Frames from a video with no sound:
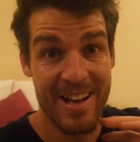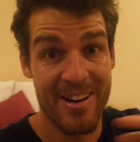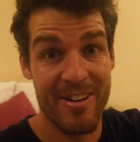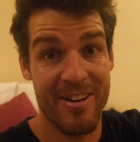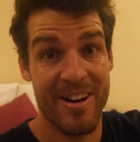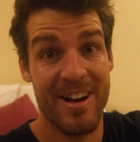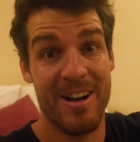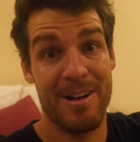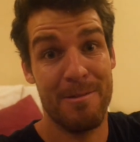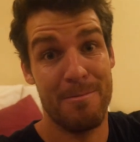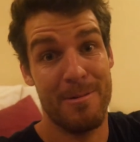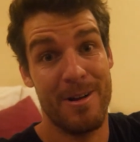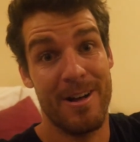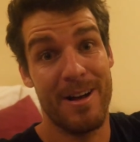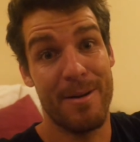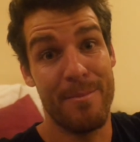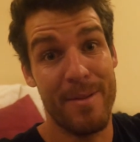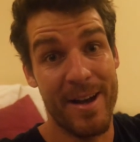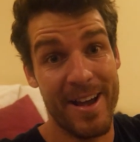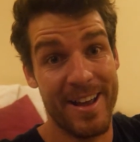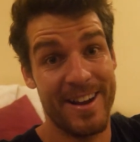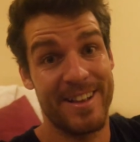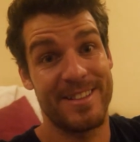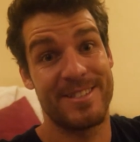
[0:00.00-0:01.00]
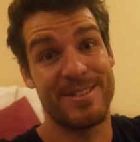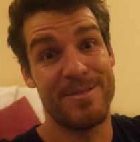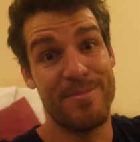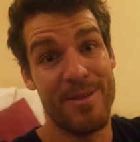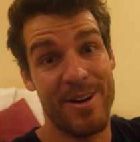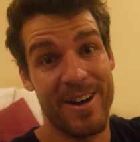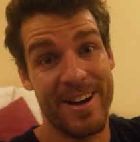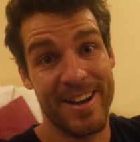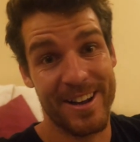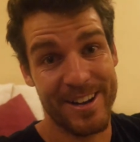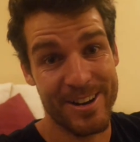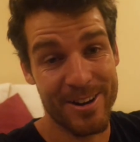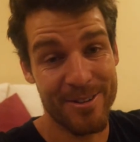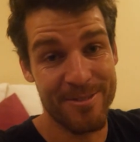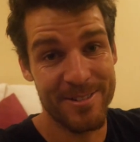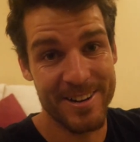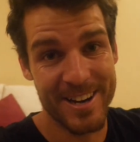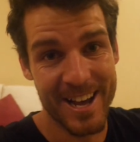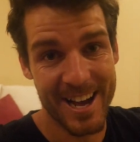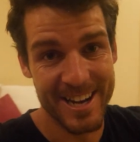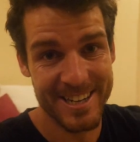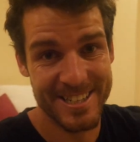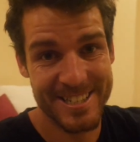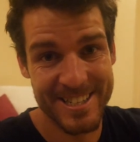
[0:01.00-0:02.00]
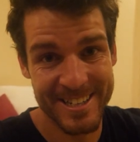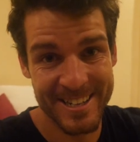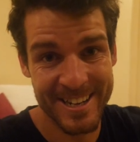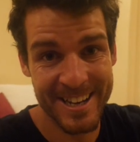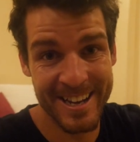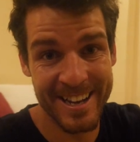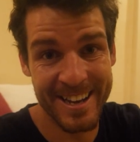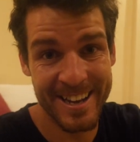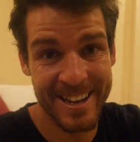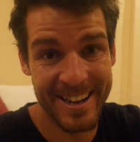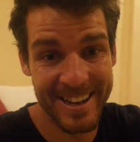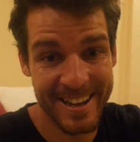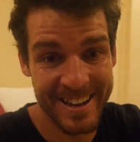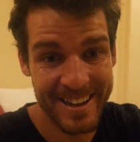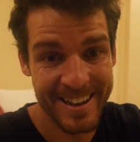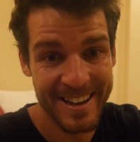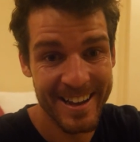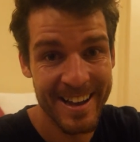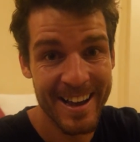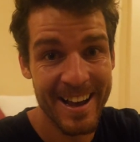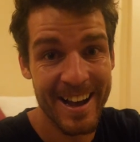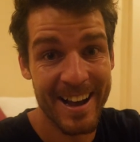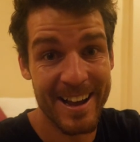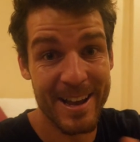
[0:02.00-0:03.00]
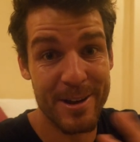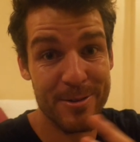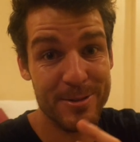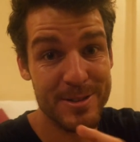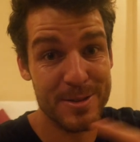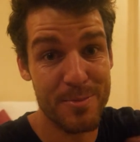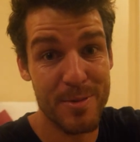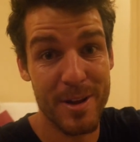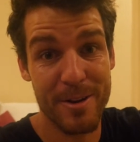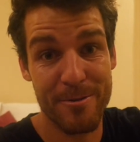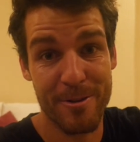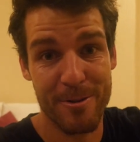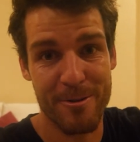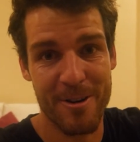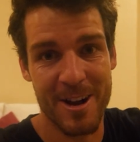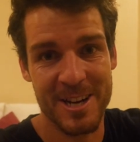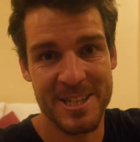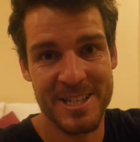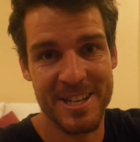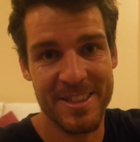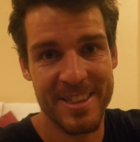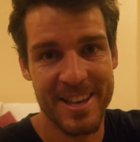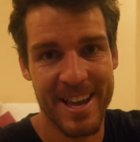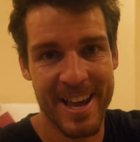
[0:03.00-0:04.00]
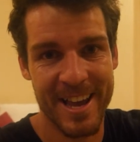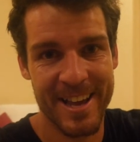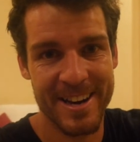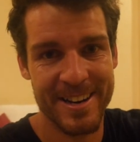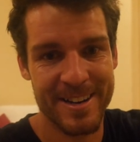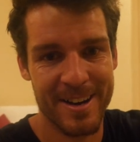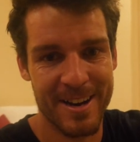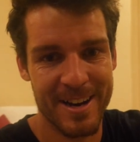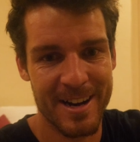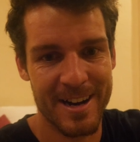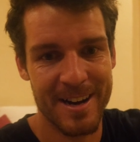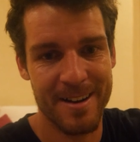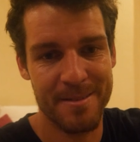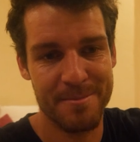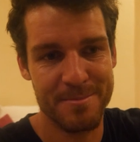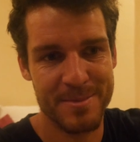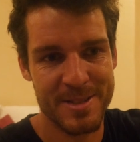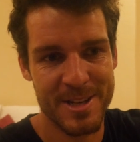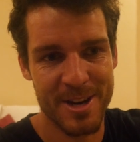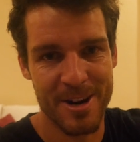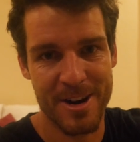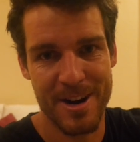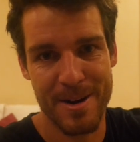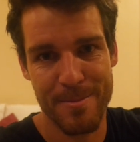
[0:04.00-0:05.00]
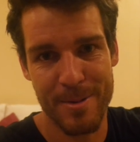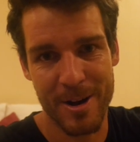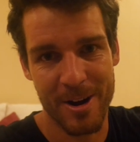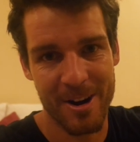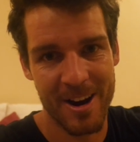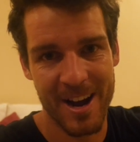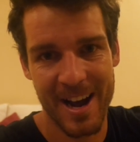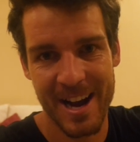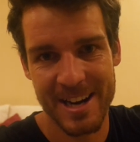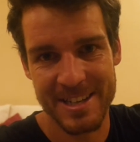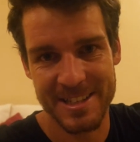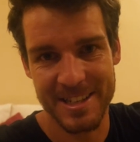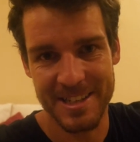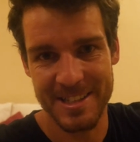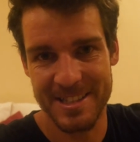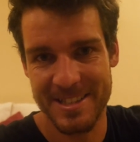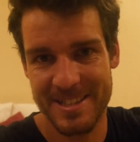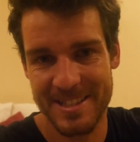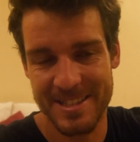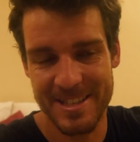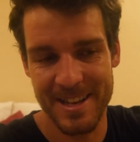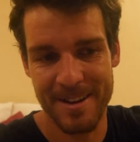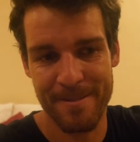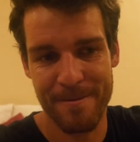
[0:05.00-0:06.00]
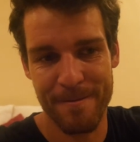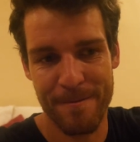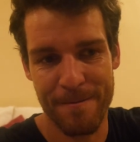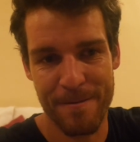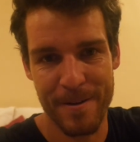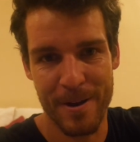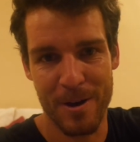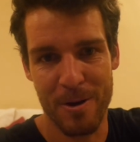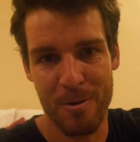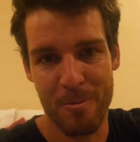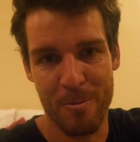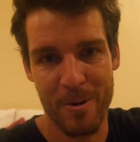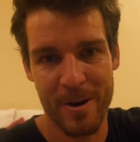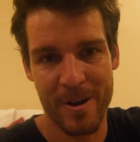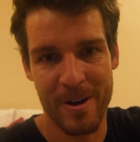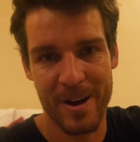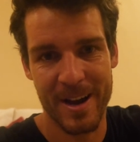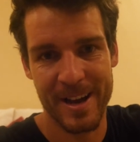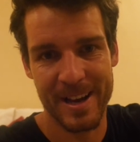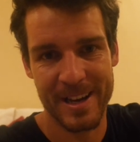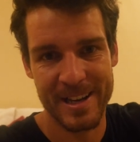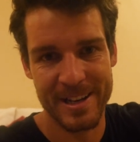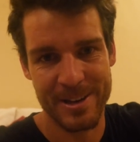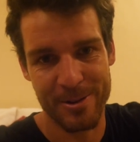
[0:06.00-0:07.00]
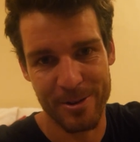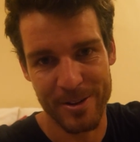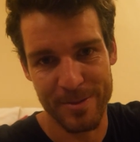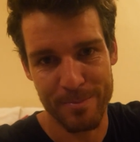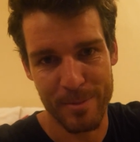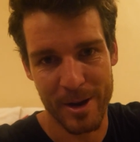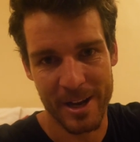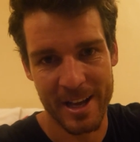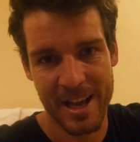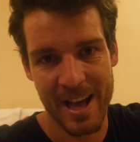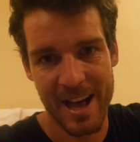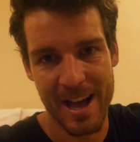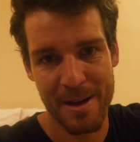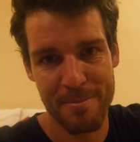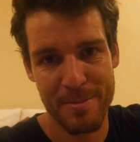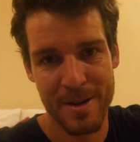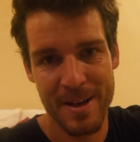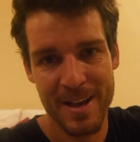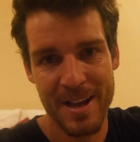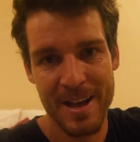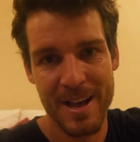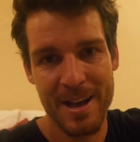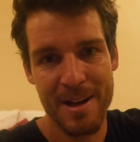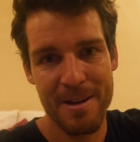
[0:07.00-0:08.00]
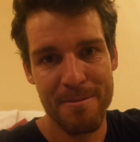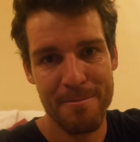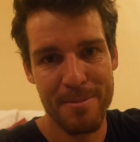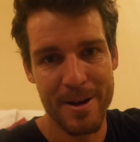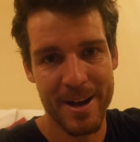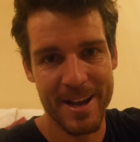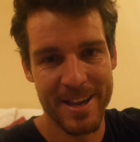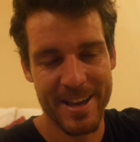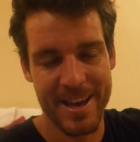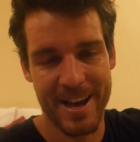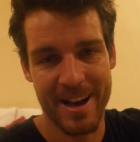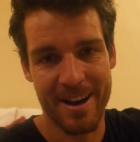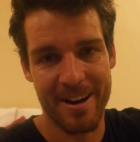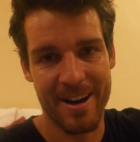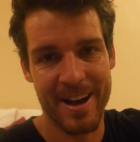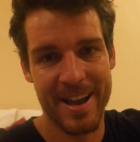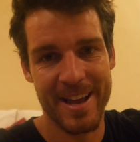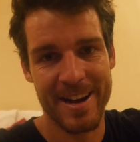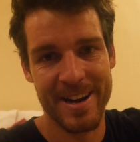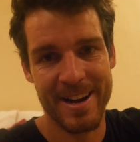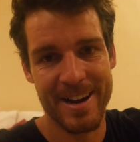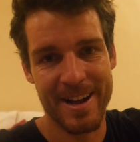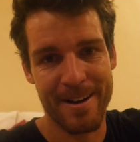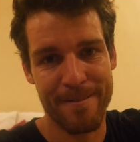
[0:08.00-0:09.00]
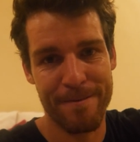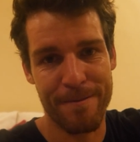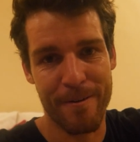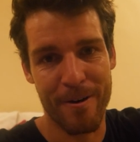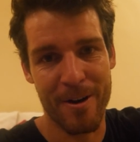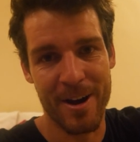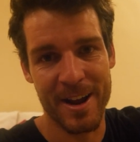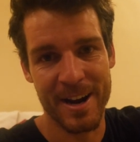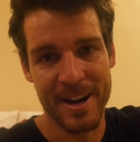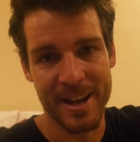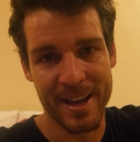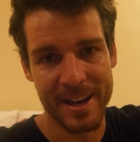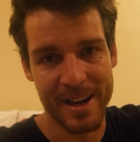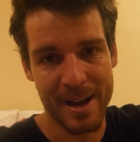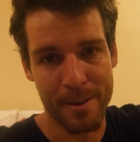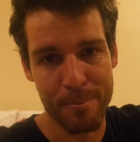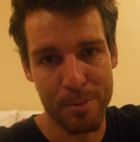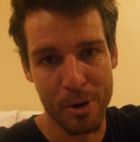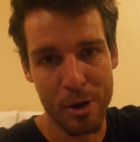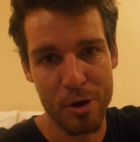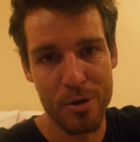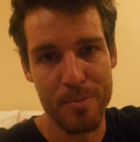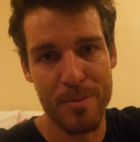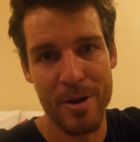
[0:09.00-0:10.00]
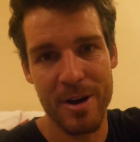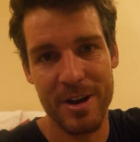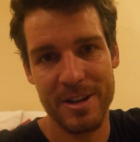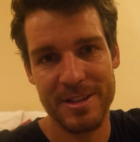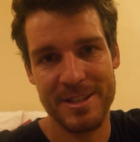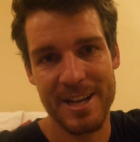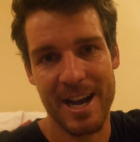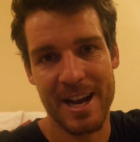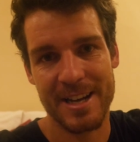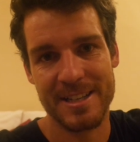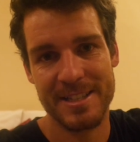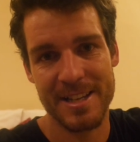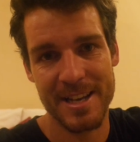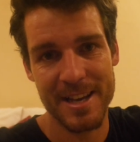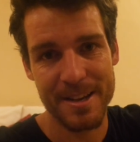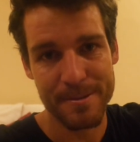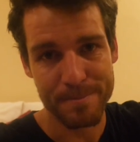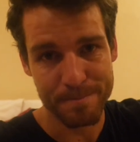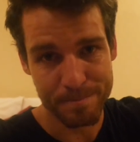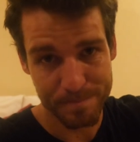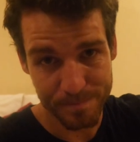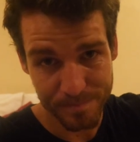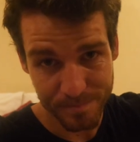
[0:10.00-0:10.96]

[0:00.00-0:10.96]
Well, I made it to my accommodation. It was a bit of a rush in the end. Sorry, but I actually didn't film when I got in my cab. But yeah, I ended up finding a Bluebird taxi.